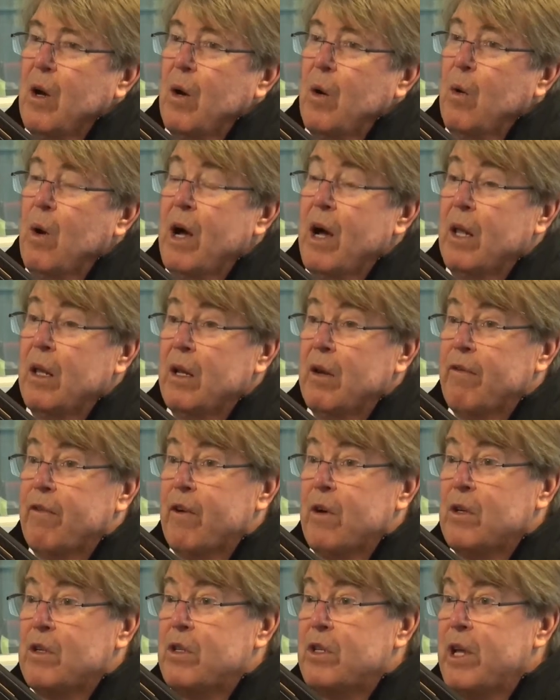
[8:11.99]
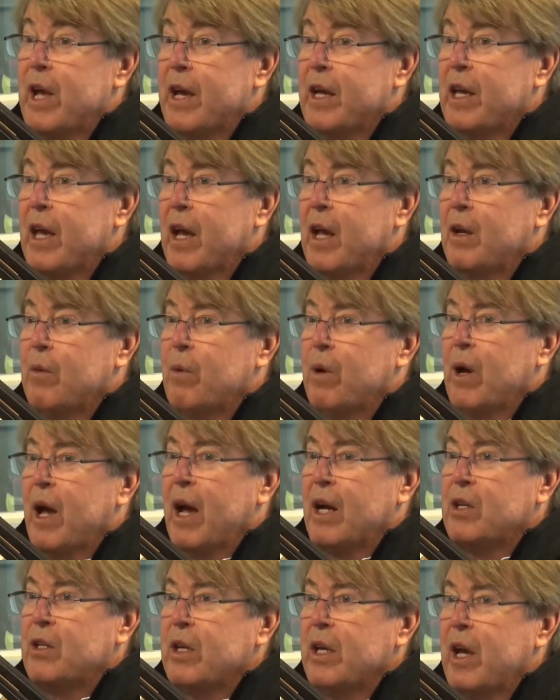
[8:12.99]
Well, in the first decade, we
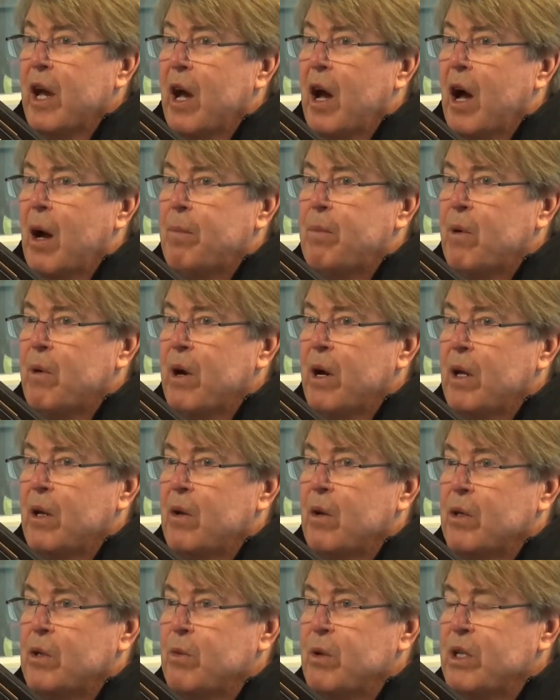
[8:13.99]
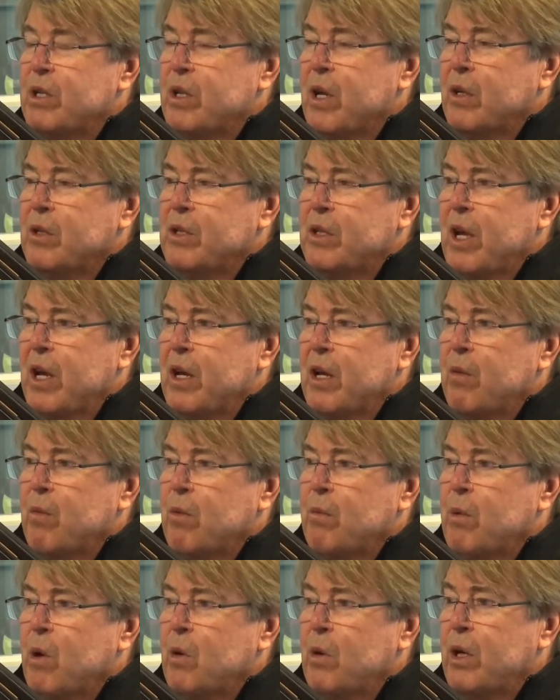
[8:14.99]
actually operated, because we sell
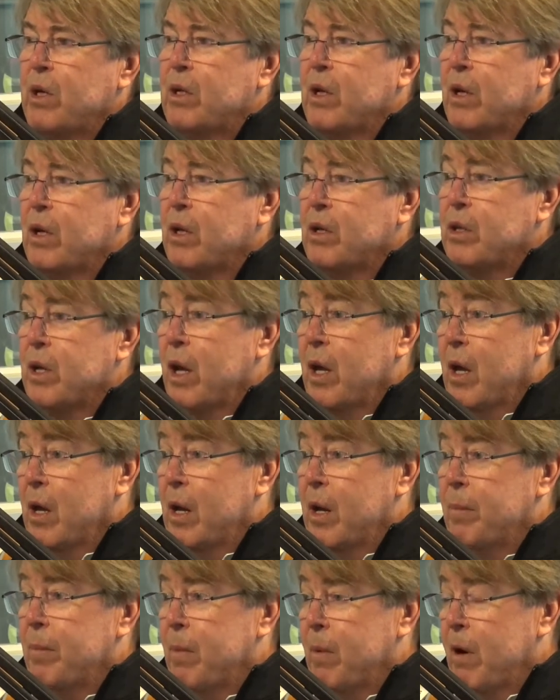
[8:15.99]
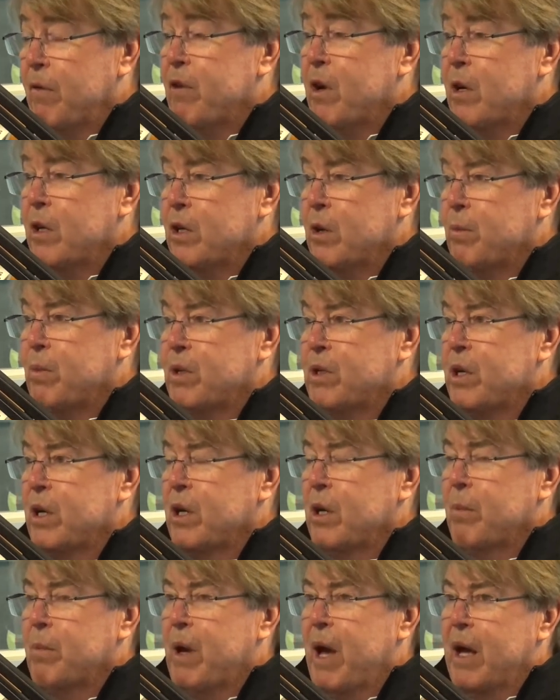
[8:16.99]
standing room only tickets, at above
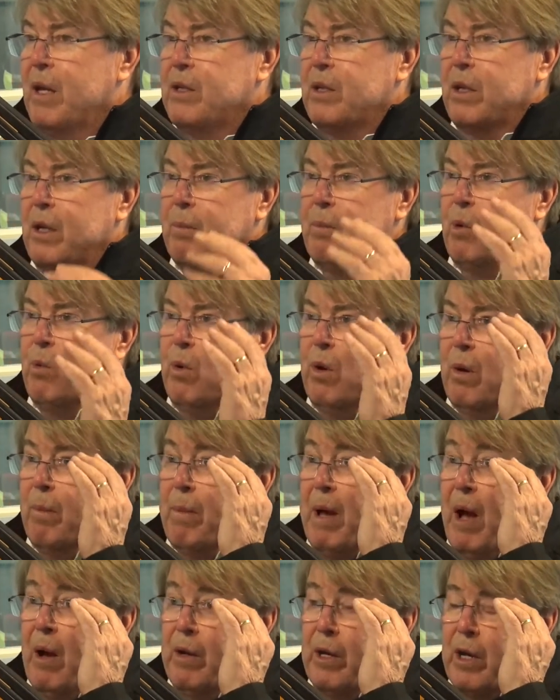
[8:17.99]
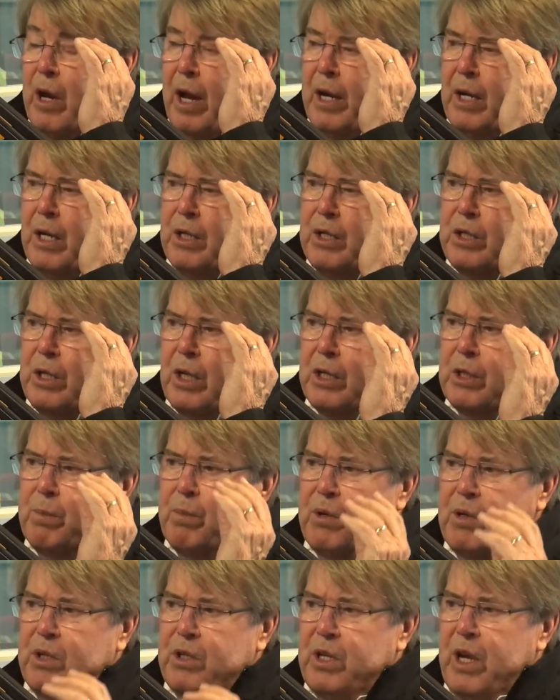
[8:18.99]
100% capacity. But we're about
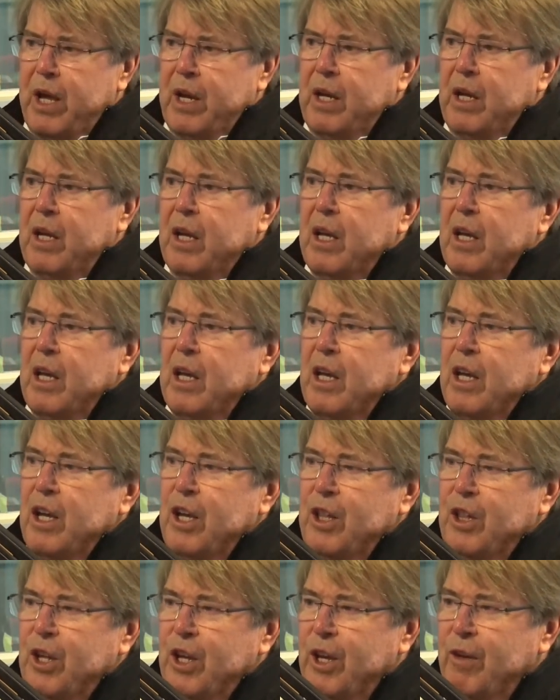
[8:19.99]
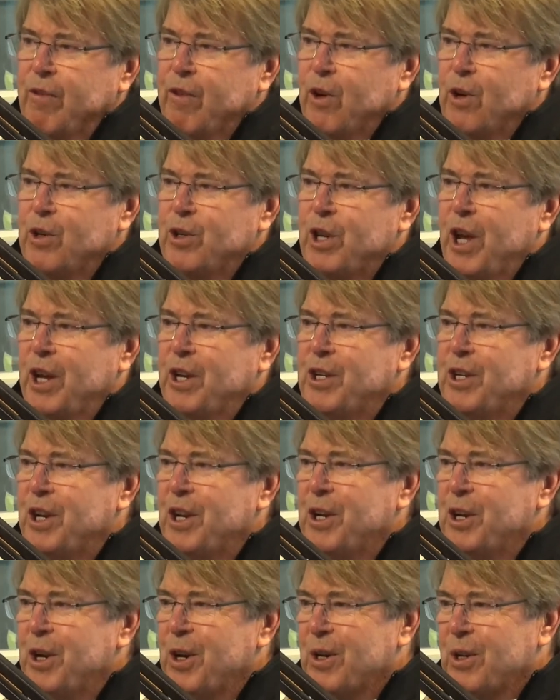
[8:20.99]
96% in the first
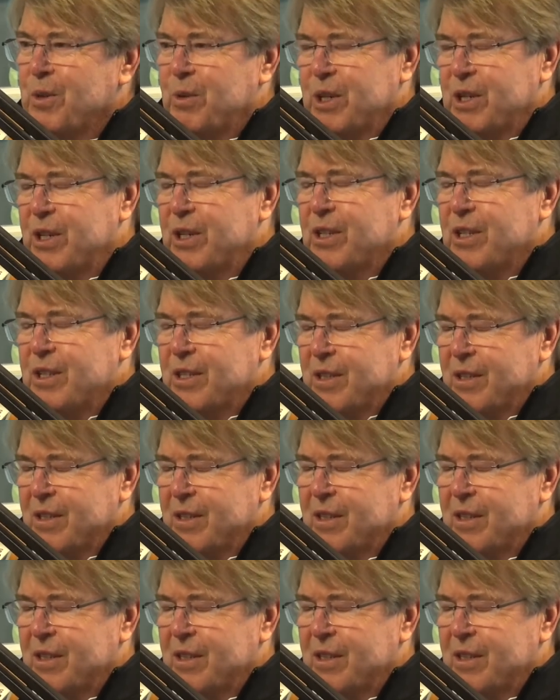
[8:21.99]
18 years, which is,